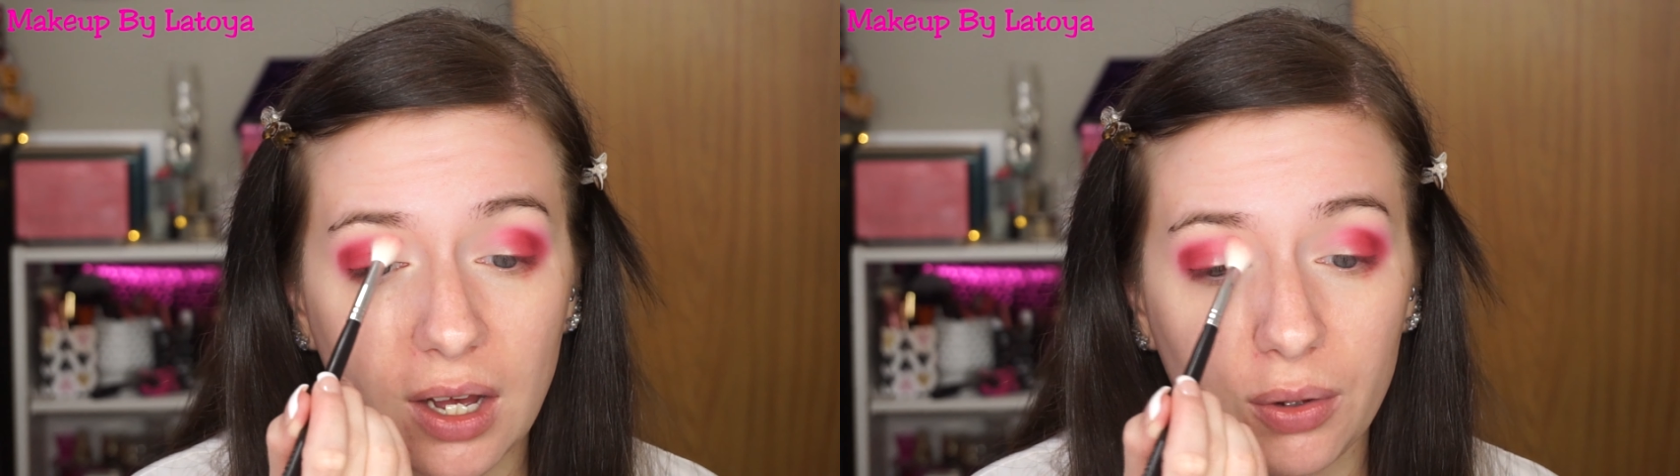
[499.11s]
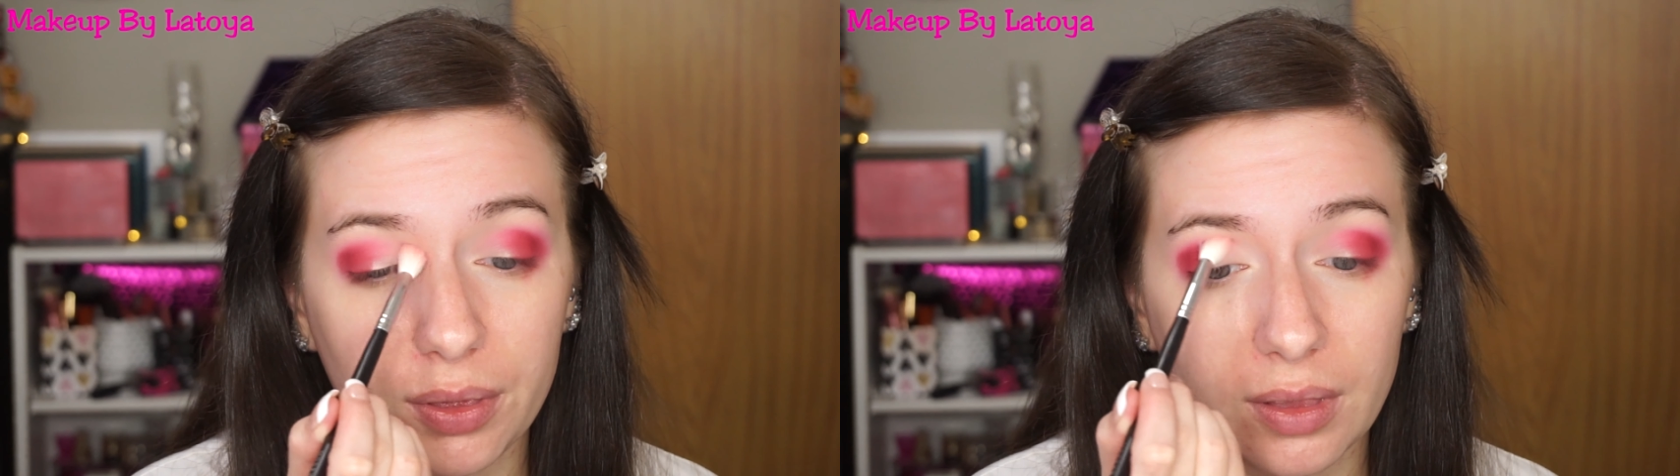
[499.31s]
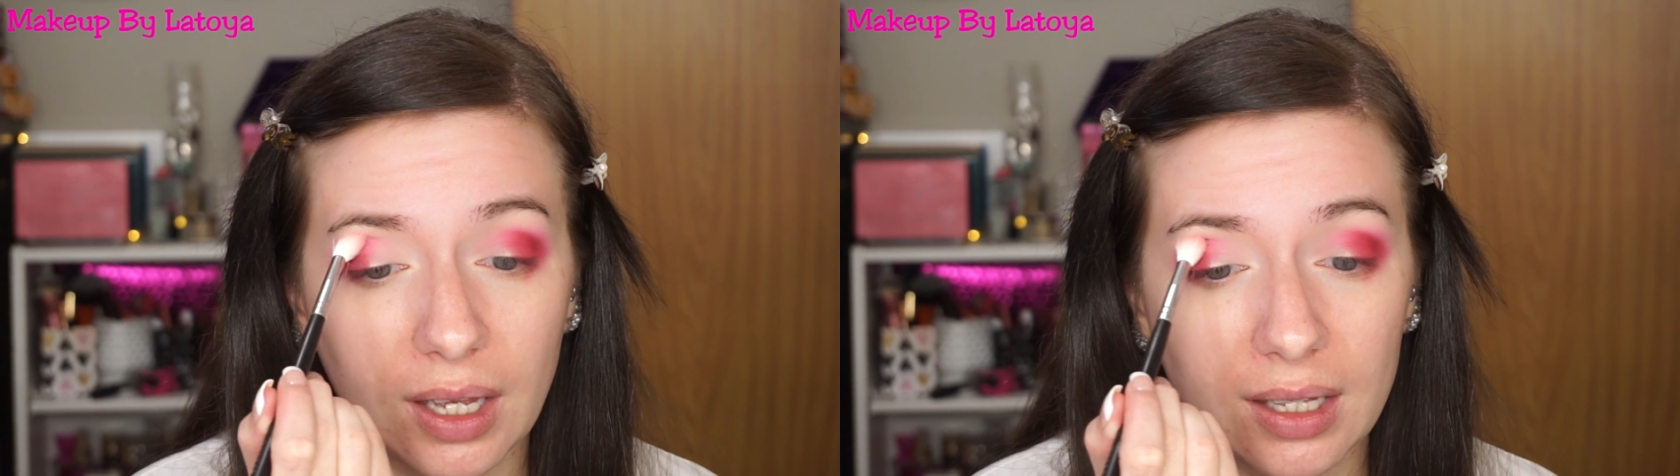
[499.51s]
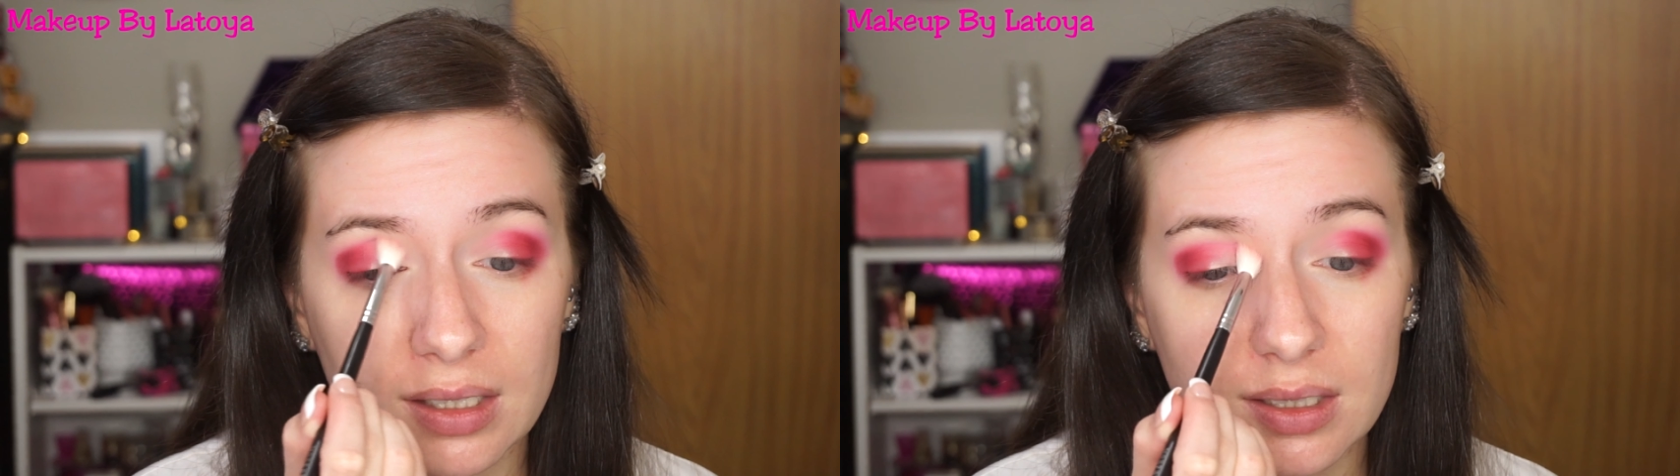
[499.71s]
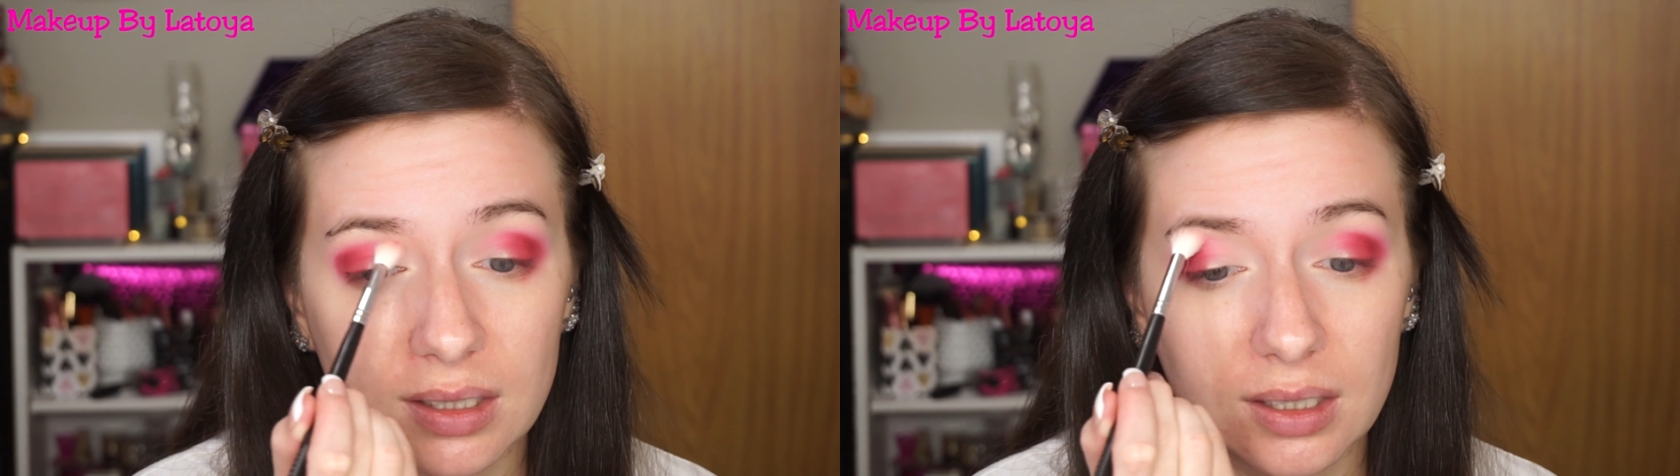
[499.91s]
out
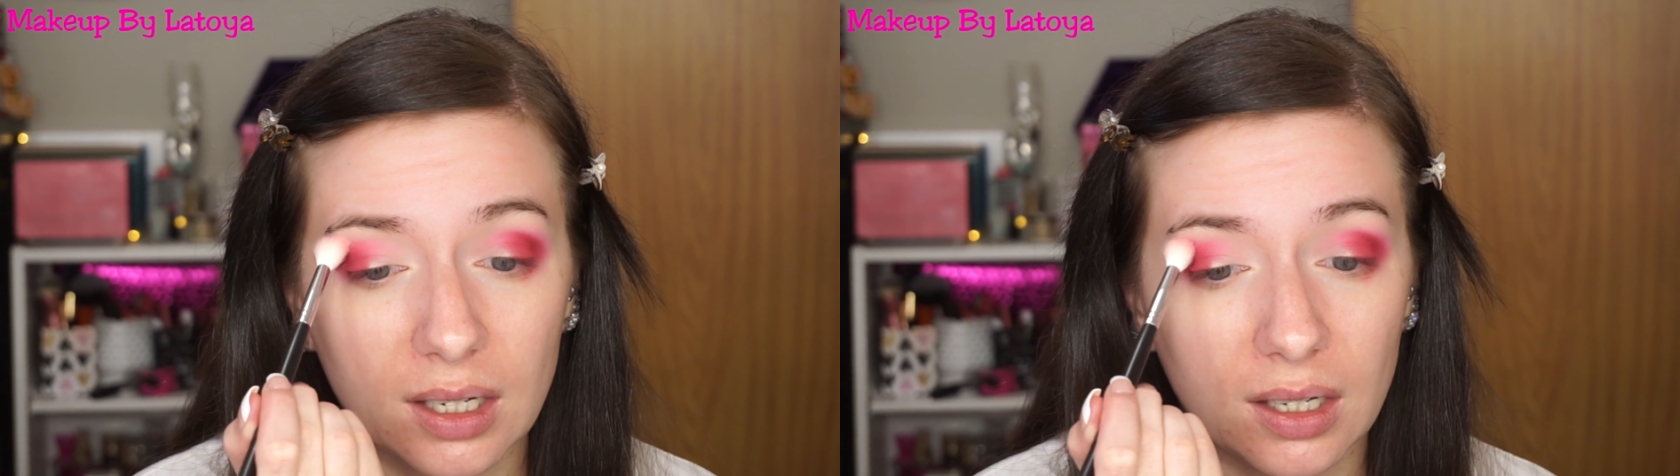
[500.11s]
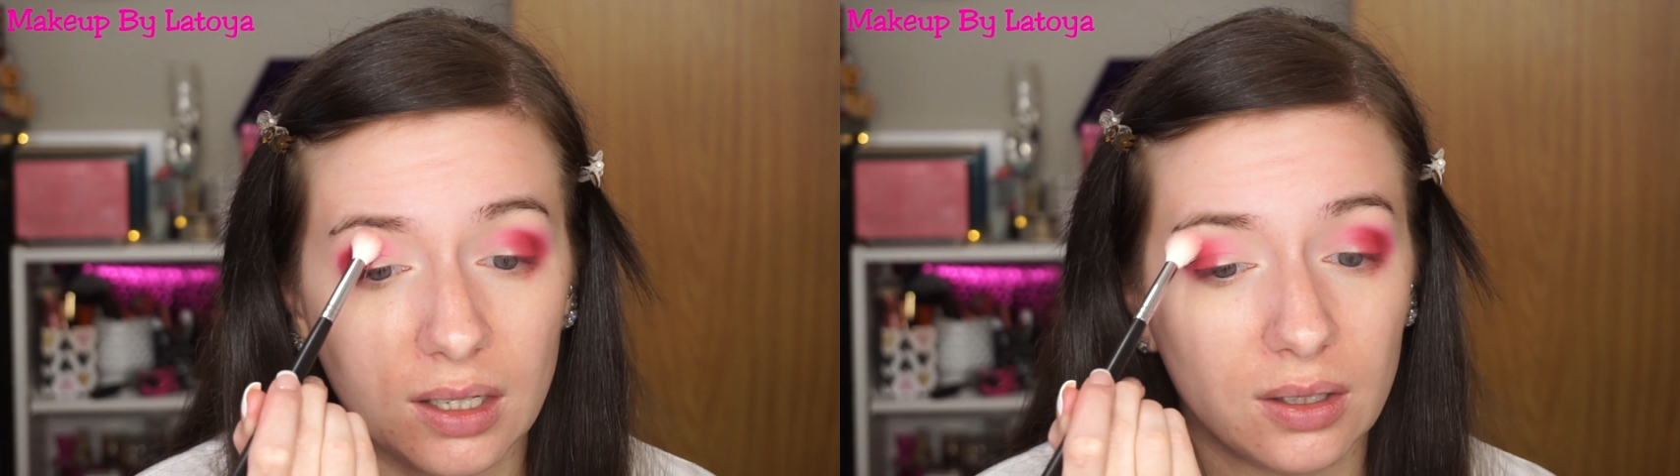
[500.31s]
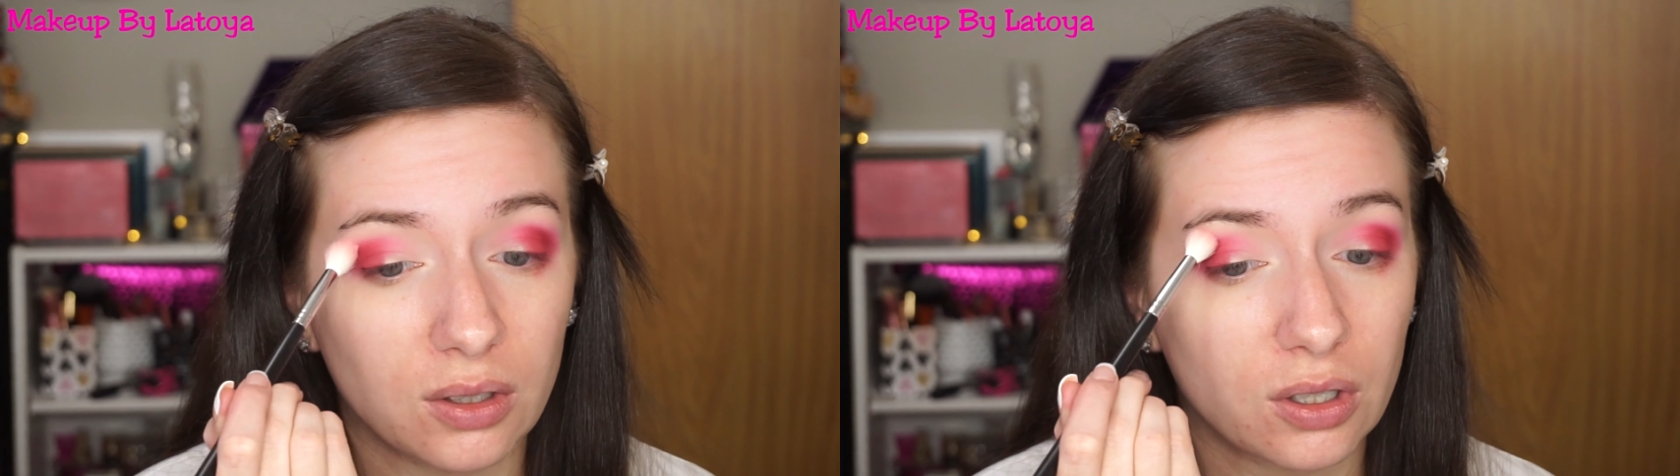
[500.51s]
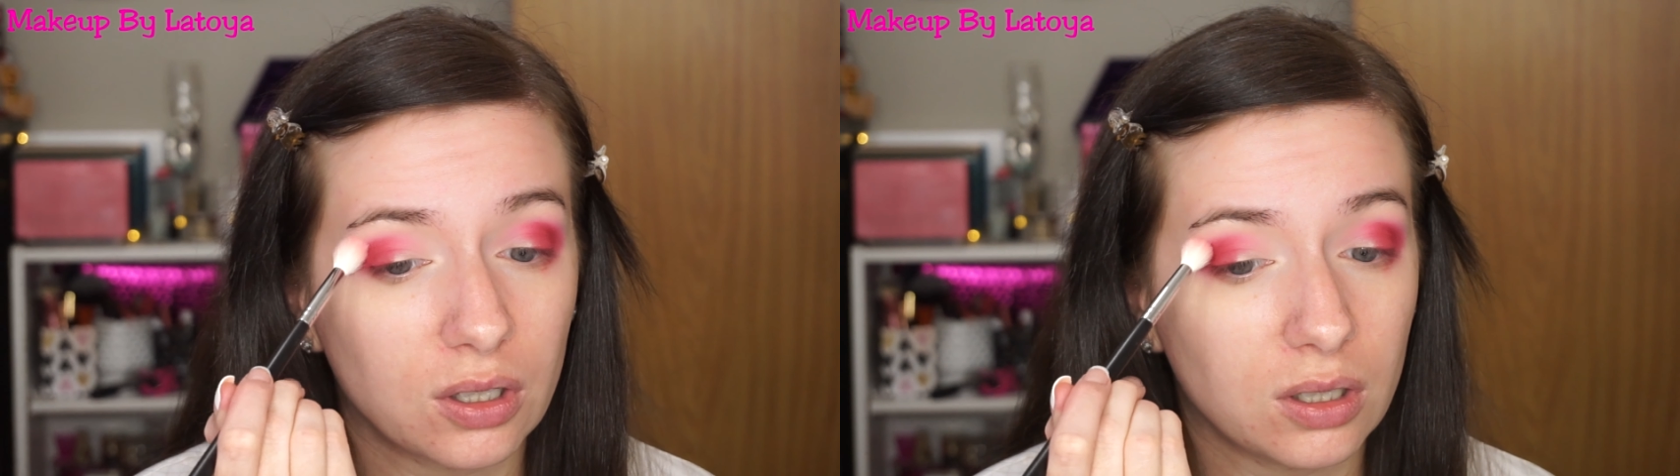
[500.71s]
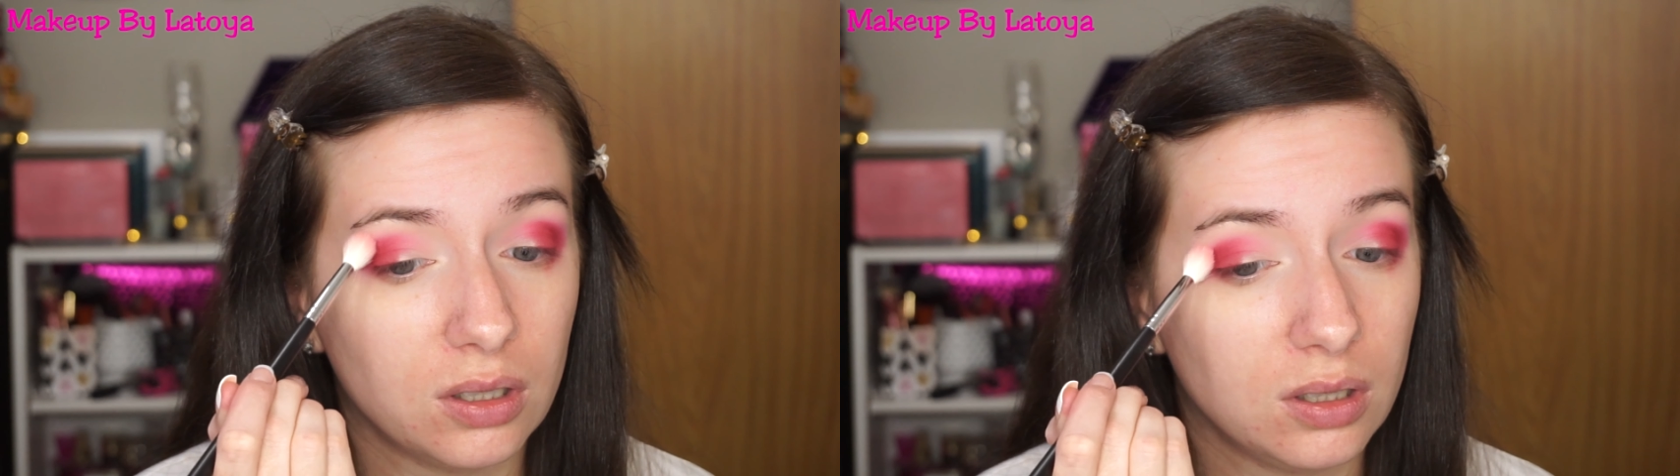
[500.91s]
that color.